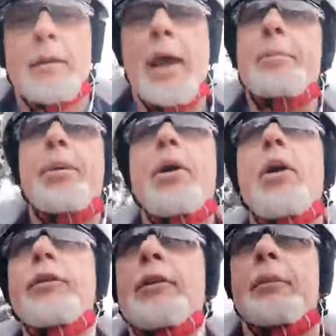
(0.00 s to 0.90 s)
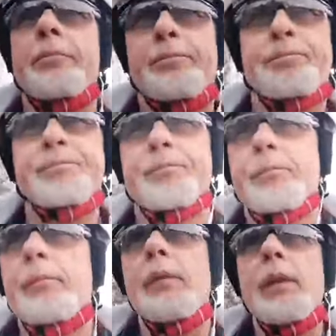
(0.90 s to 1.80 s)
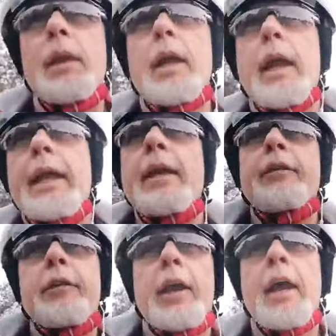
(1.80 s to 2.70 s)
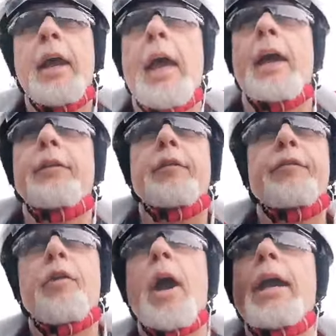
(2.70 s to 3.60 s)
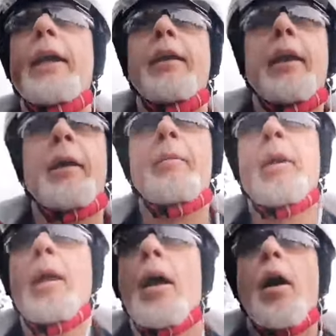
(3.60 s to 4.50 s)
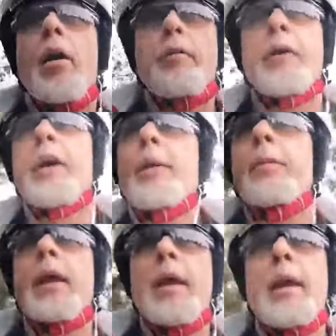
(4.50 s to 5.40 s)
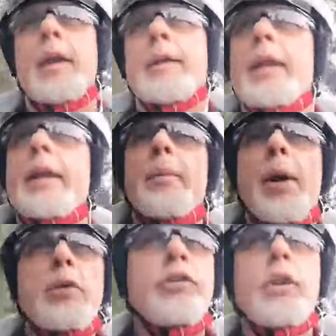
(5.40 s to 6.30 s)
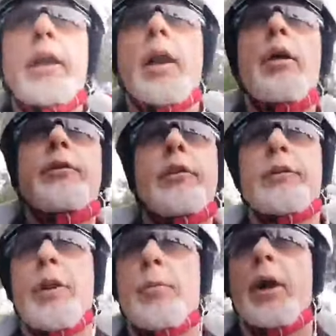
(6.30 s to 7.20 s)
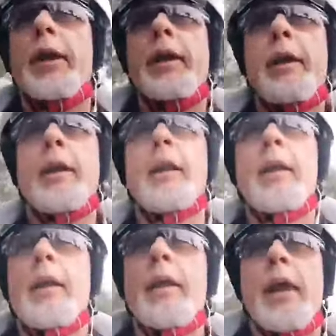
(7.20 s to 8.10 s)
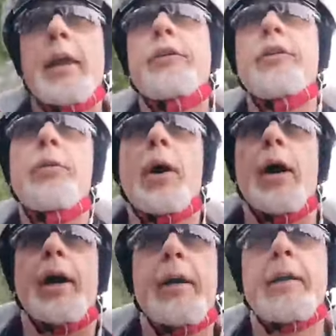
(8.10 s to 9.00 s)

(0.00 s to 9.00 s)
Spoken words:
That person is as afraid of getting emotionally close to someone as you are.